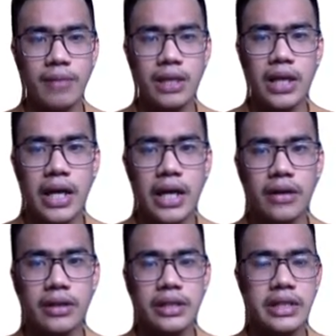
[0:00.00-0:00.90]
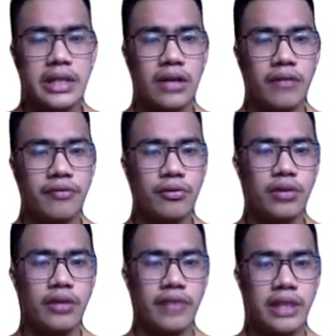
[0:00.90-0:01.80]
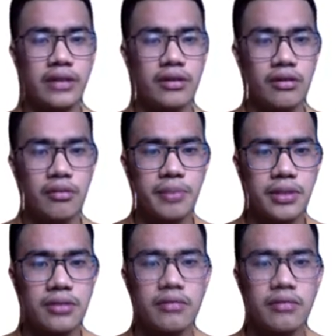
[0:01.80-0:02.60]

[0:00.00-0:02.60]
meaning consisting of two different groups.